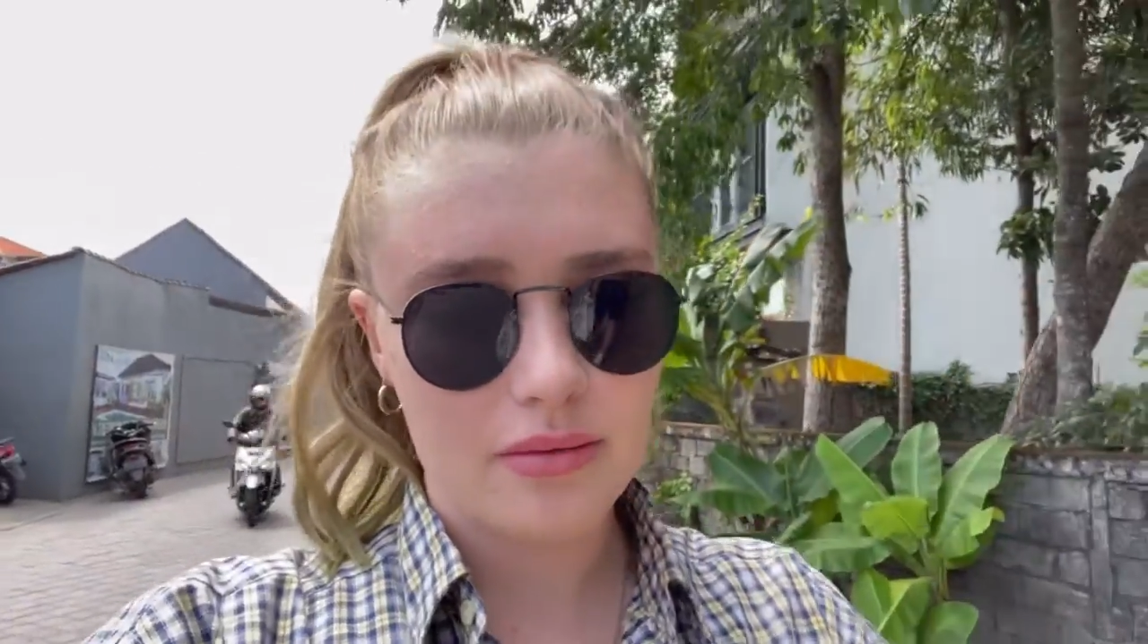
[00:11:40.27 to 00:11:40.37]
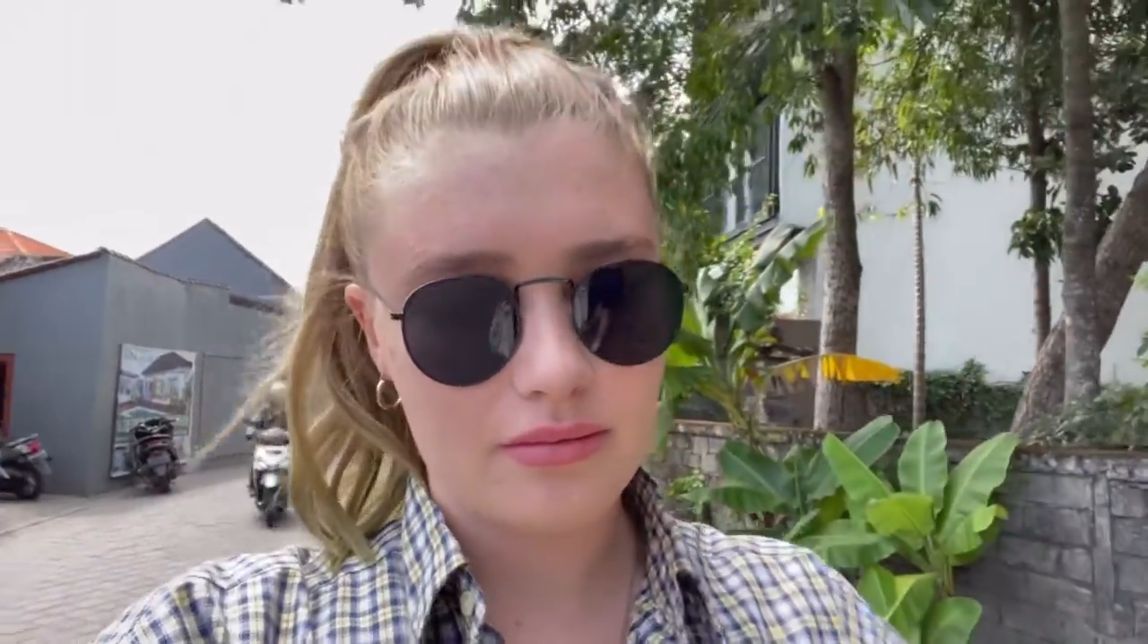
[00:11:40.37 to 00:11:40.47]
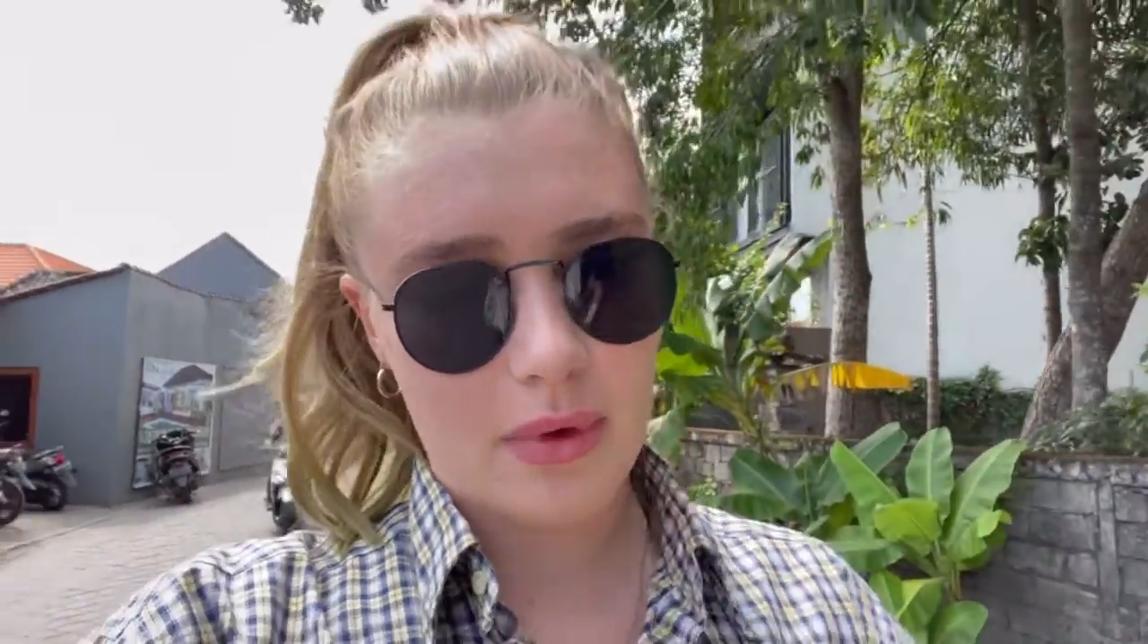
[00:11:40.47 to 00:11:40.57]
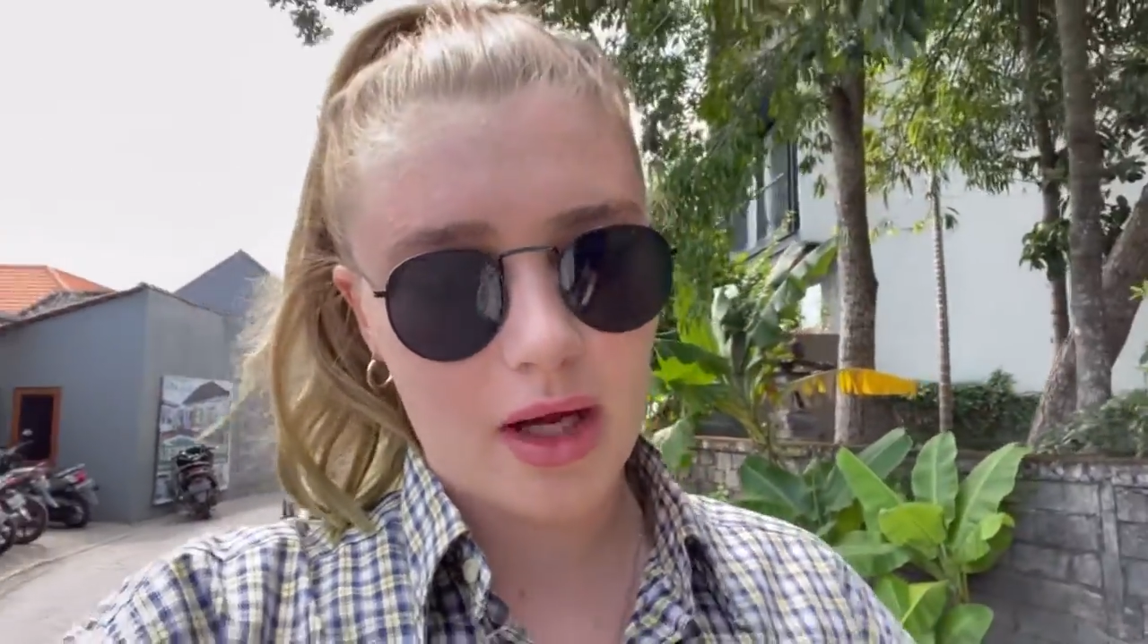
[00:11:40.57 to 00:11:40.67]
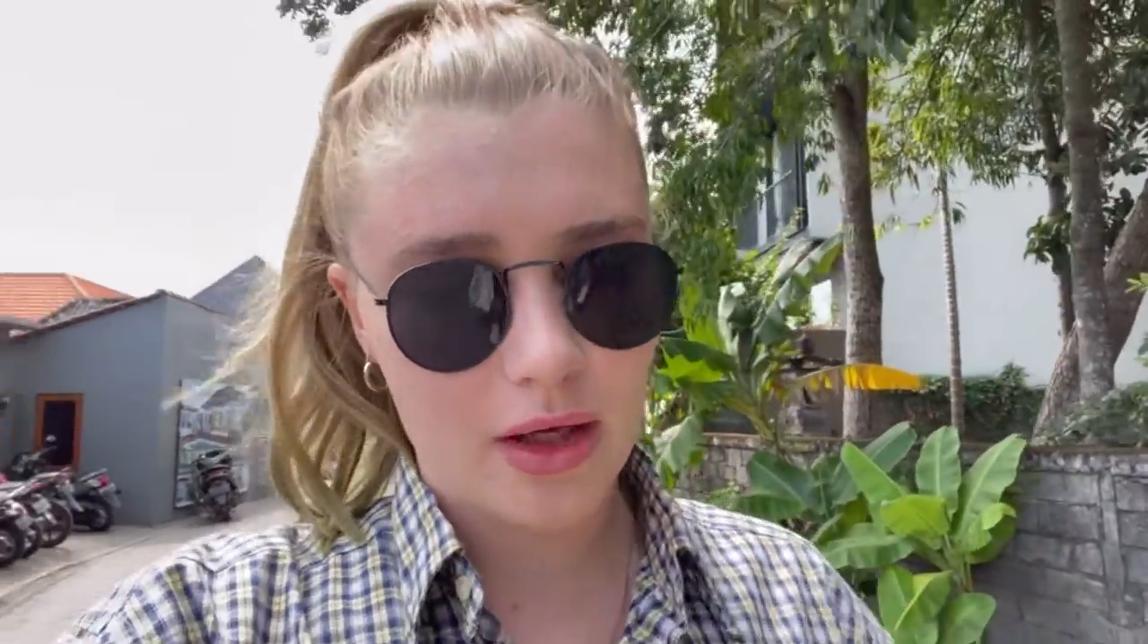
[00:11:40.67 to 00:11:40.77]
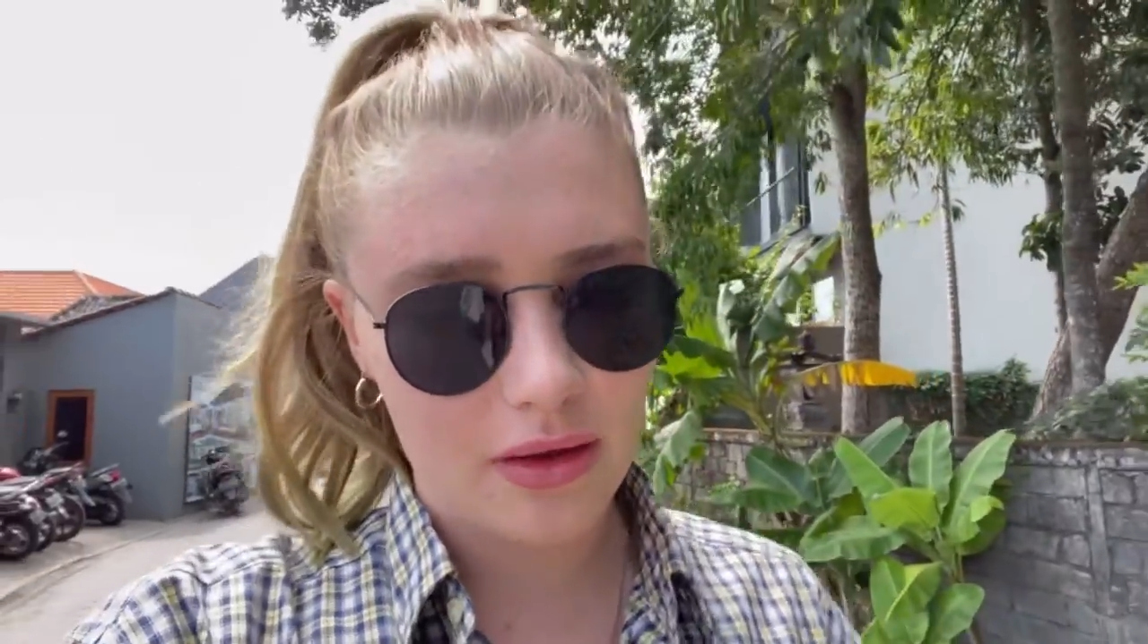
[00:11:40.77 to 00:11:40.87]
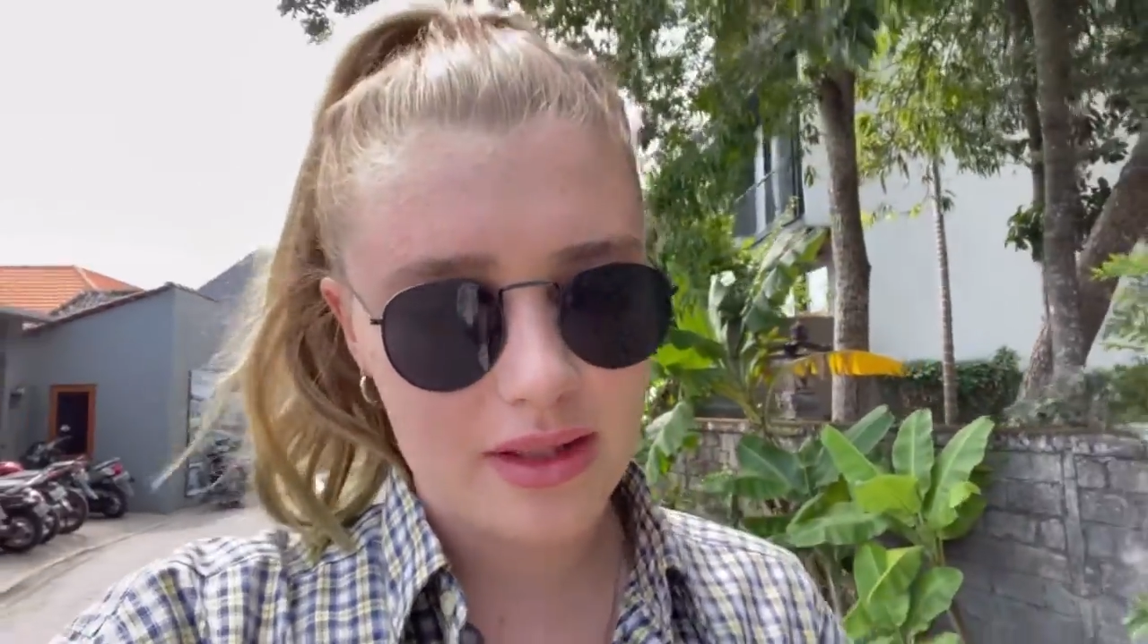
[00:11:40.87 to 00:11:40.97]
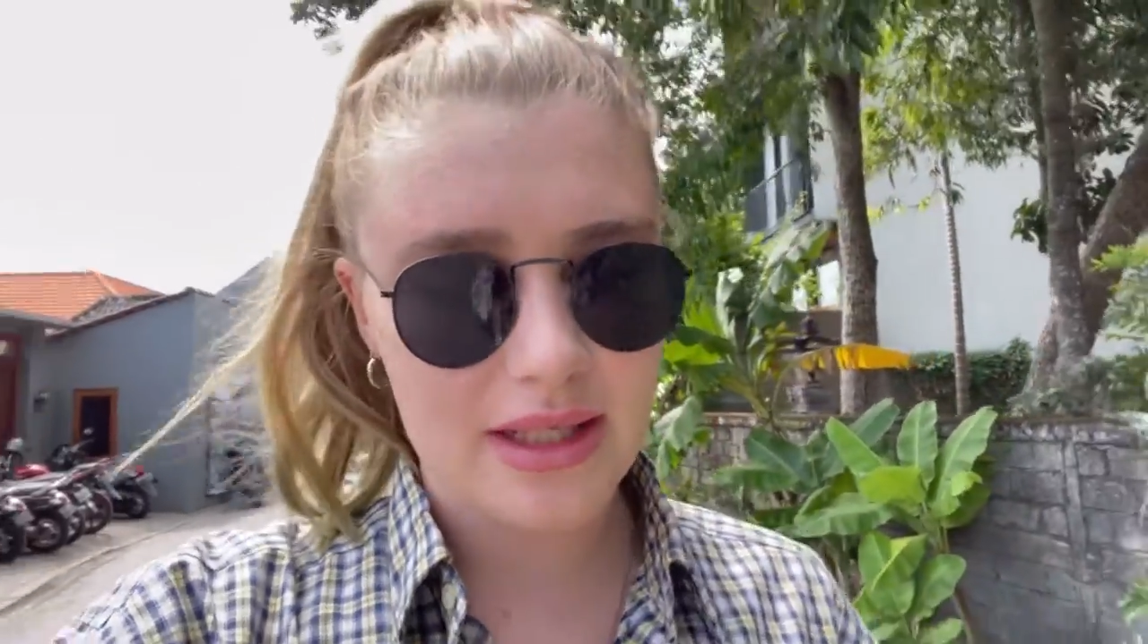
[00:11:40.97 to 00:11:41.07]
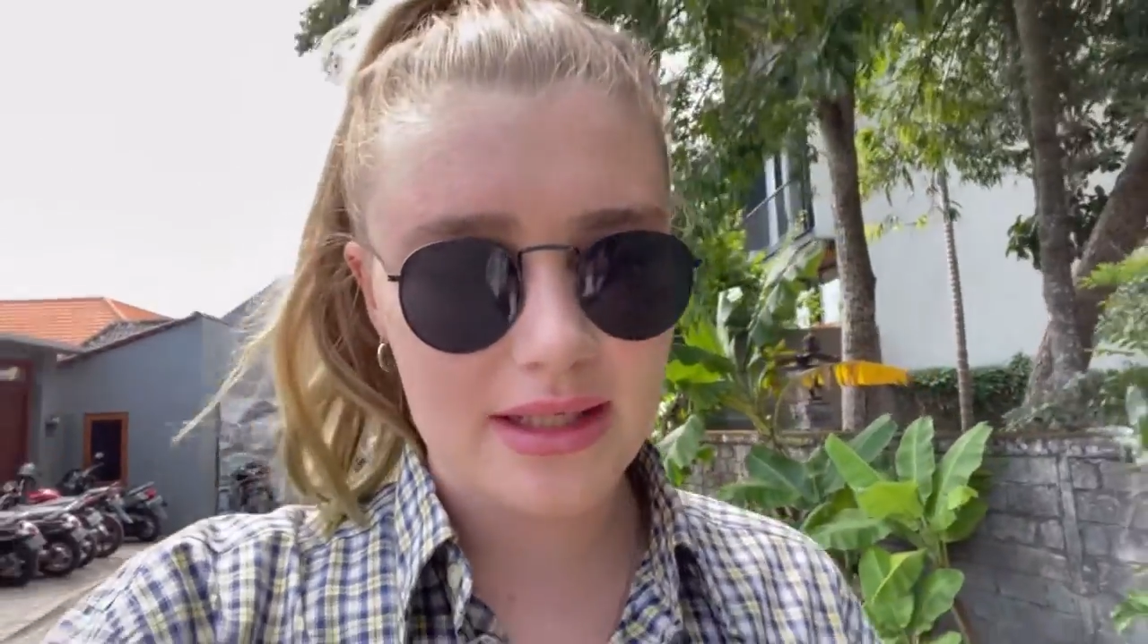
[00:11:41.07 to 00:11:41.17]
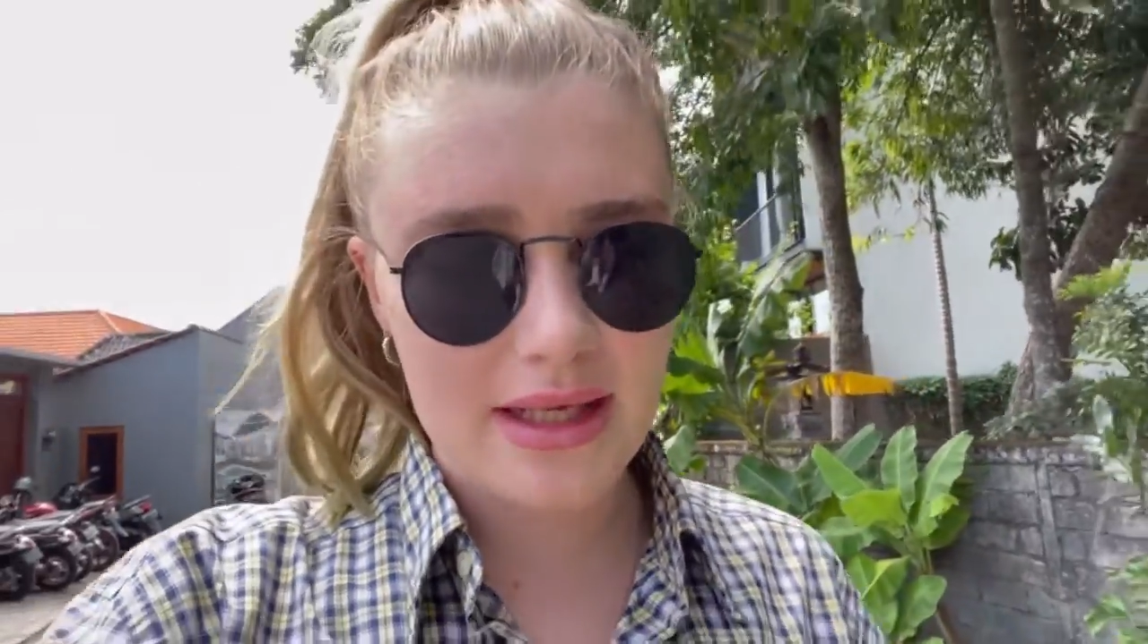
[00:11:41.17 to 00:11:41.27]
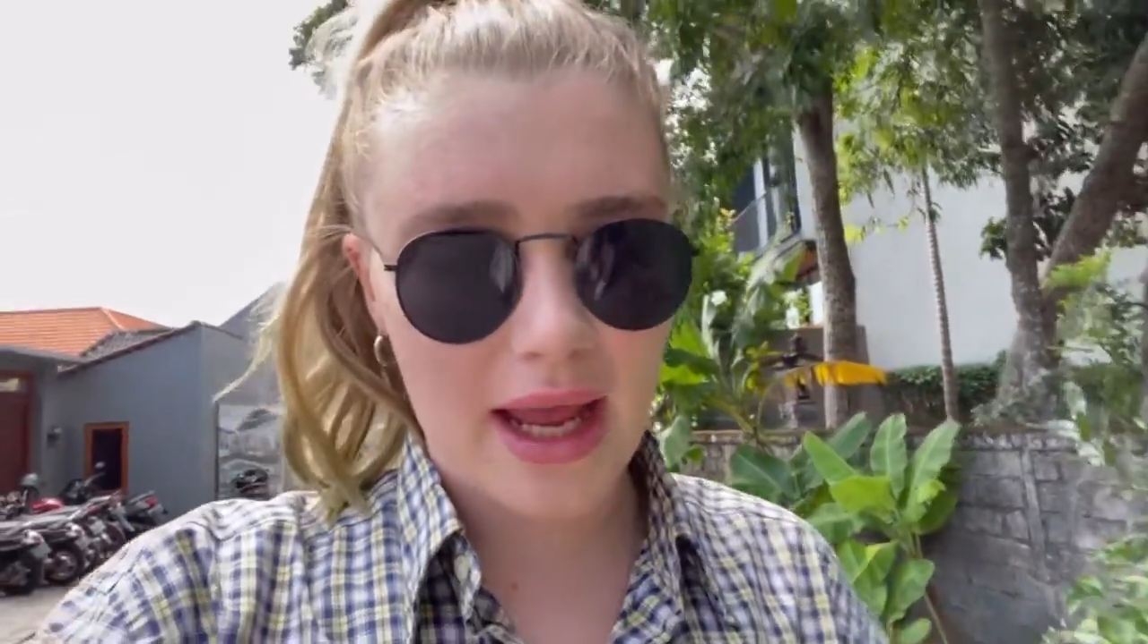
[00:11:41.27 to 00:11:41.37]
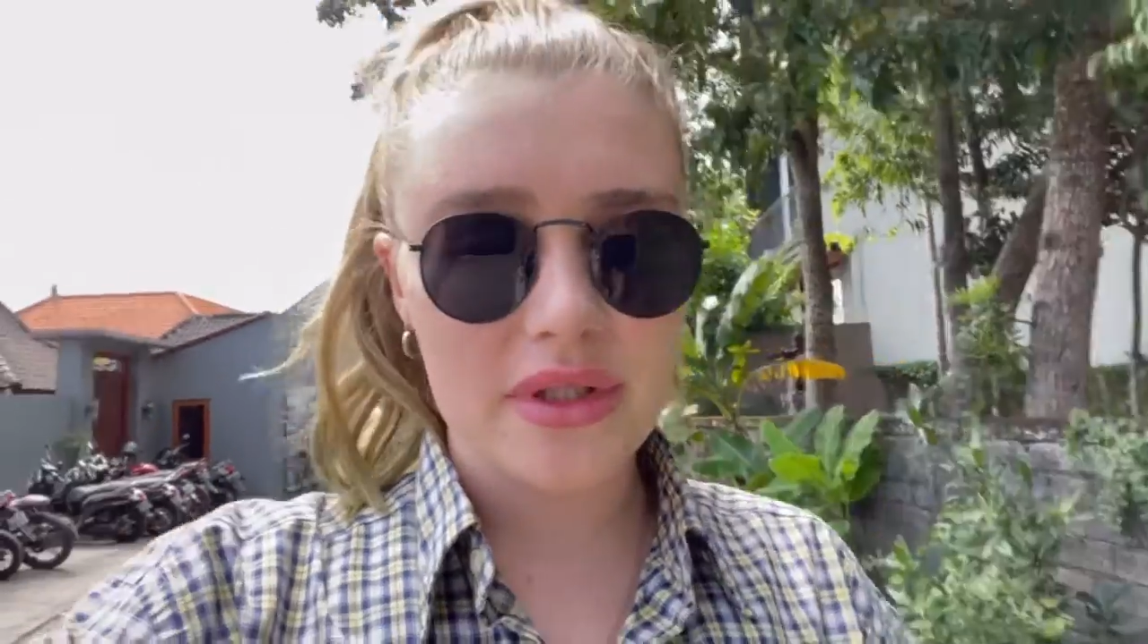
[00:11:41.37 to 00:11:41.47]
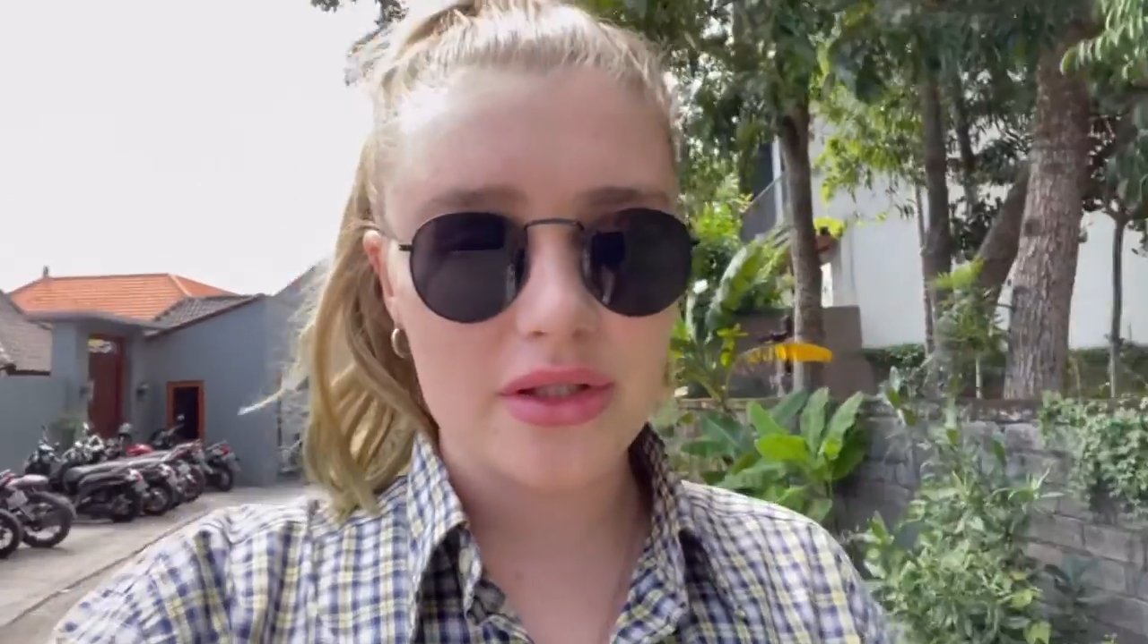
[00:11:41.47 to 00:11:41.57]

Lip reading: market on a Sunday.